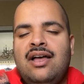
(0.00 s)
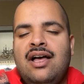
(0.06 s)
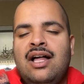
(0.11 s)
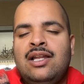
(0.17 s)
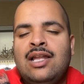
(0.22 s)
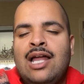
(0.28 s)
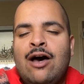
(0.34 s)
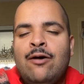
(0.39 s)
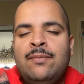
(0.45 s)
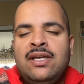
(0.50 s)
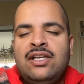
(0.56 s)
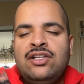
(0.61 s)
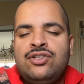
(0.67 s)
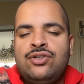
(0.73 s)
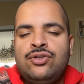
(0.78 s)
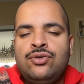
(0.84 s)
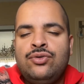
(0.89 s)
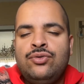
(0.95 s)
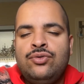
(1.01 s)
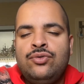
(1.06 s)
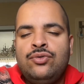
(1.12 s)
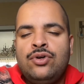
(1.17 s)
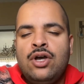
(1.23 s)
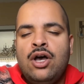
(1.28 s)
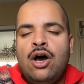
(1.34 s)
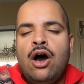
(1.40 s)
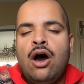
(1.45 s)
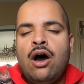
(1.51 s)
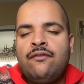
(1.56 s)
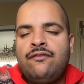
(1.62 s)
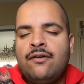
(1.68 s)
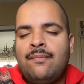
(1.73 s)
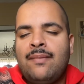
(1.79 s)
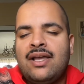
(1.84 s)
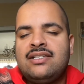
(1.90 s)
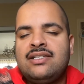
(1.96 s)
Allow me to offer
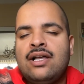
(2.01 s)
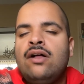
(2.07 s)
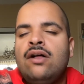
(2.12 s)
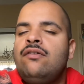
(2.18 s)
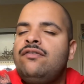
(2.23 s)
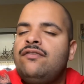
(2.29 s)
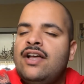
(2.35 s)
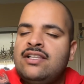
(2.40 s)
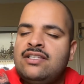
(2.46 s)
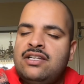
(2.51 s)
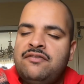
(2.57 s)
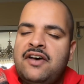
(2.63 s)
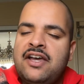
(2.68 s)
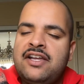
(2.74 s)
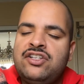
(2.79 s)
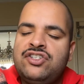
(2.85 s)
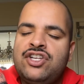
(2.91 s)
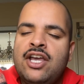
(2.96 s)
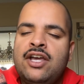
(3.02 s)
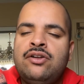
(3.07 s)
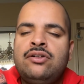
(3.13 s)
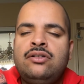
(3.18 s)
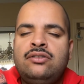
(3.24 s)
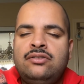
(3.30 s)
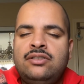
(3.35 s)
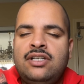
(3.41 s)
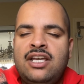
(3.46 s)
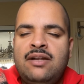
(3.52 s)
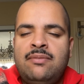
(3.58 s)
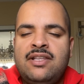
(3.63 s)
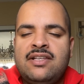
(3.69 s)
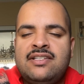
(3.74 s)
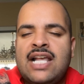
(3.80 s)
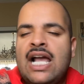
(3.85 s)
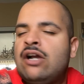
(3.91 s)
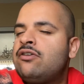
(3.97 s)
myself as a divine channel in
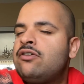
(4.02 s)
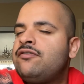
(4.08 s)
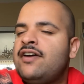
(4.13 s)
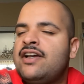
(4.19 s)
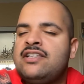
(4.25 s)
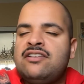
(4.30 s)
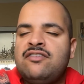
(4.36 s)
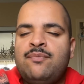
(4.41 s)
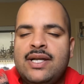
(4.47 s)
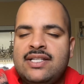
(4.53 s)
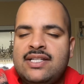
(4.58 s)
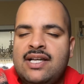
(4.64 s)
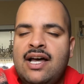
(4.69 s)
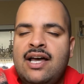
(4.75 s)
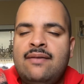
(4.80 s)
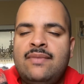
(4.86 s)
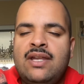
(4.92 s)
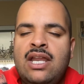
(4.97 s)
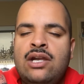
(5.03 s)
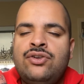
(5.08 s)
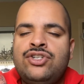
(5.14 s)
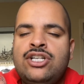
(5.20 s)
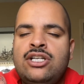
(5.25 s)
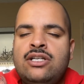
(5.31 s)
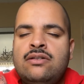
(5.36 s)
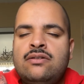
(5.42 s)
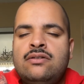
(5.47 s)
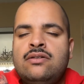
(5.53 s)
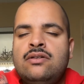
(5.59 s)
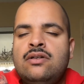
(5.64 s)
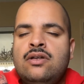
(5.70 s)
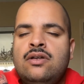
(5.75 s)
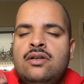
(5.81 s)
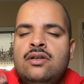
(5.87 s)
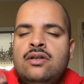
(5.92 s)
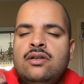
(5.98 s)
this sacrifice of my time and energy.
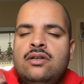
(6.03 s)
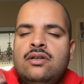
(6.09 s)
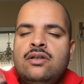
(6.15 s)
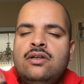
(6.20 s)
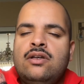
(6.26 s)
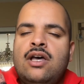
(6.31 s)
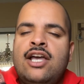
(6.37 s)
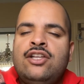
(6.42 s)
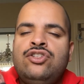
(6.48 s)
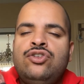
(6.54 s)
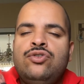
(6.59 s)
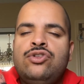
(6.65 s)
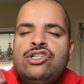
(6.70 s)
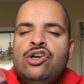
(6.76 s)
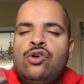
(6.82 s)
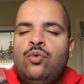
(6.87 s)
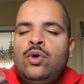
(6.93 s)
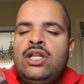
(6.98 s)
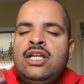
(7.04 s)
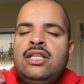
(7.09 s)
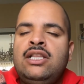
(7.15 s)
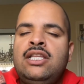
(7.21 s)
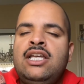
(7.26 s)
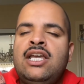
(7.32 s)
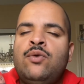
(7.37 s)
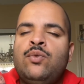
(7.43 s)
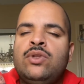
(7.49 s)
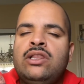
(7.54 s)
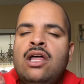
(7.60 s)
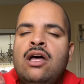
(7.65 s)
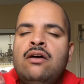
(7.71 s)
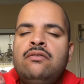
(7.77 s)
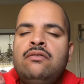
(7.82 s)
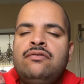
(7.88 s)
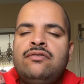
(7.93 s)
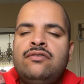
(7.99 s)
I do so willingly and with
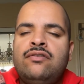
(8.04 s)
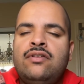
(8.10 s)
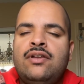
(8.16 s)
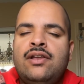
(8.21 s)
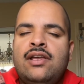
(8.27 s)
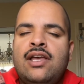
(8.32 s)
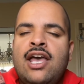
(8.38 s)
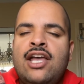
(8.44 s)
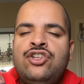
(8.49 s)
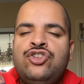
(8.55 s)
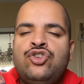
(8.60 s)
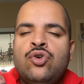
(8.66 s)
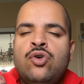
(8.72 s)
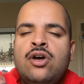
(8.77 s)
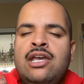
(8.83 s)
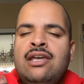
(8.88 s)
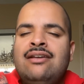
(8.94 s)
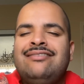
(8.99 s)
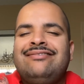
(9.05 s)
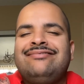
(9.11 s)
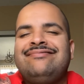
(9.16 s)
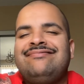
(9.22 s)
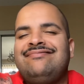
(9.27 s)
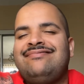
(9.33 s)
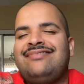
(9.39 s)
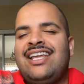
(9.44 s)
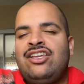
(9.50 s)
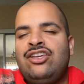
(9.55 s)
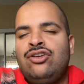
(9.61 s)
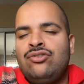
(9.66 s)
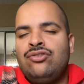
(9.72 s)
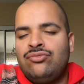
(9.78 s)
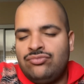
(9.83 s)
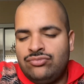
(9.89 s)
love and joy. Thank you.